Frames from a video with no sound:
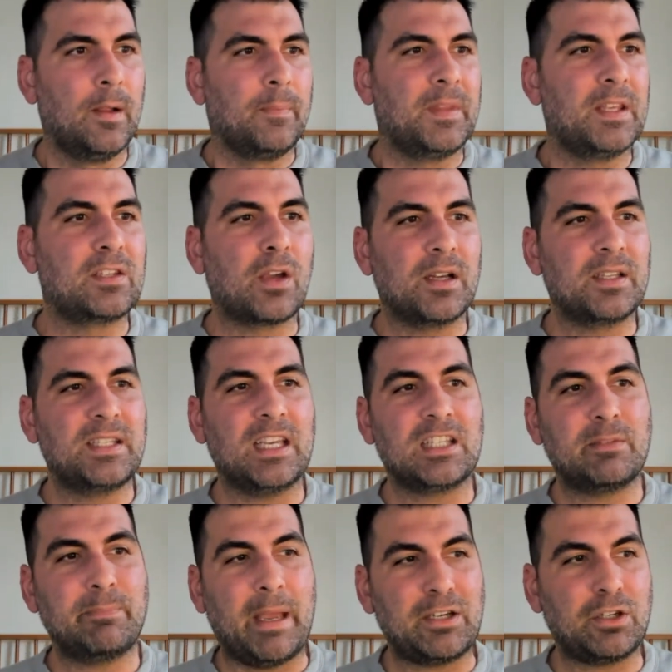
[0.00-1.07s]
is going to see a
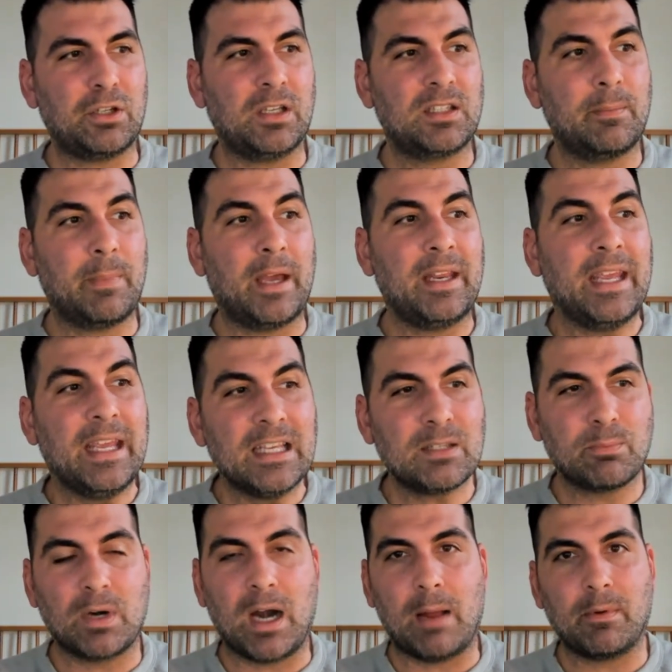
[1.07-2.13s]
specialist about his
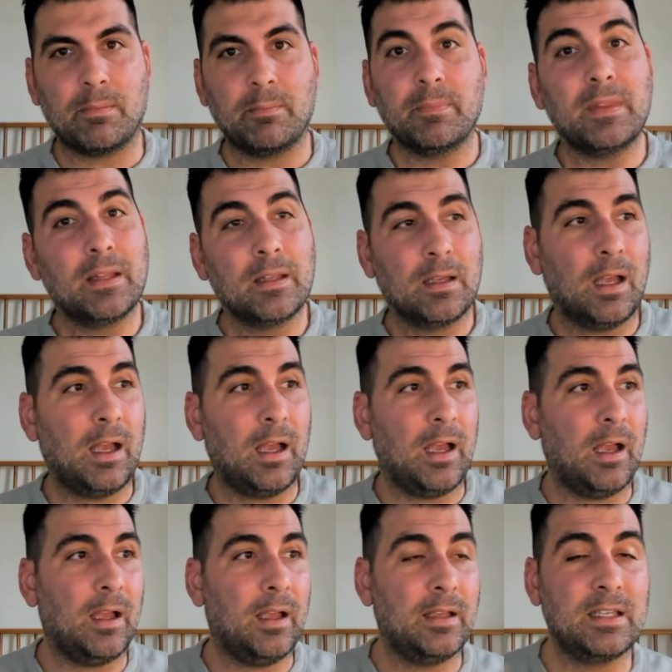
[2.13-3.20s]
problem,
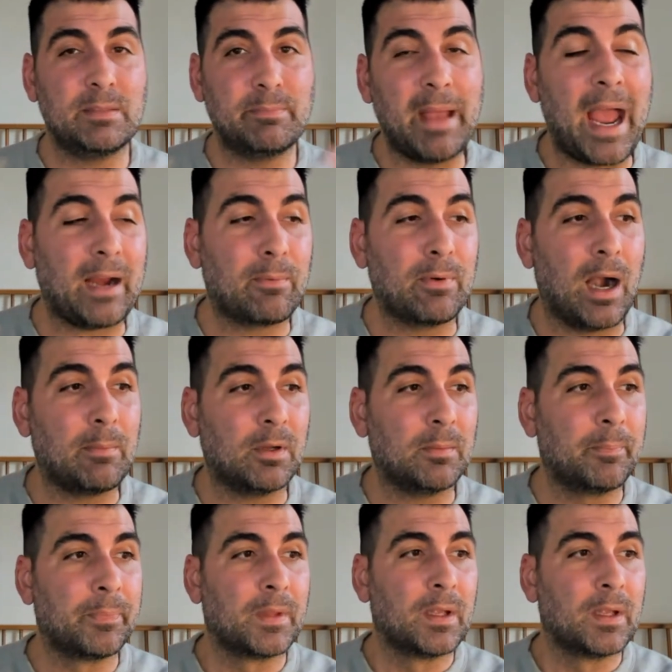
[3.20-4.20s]
his back problem.